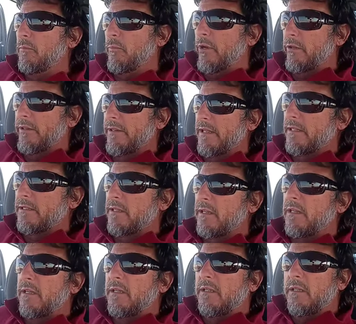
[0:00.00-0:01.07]
building this
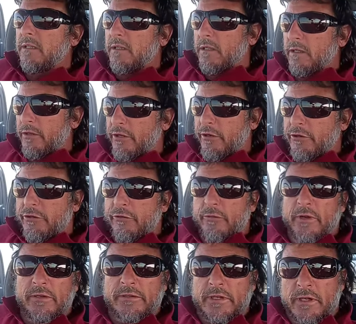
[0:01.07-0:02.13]
new
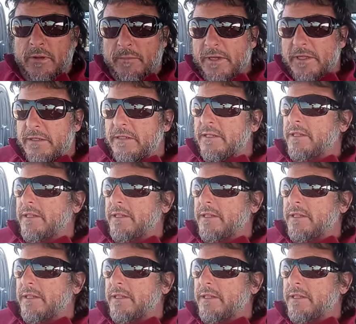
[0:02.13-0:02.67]
Jerusalem, this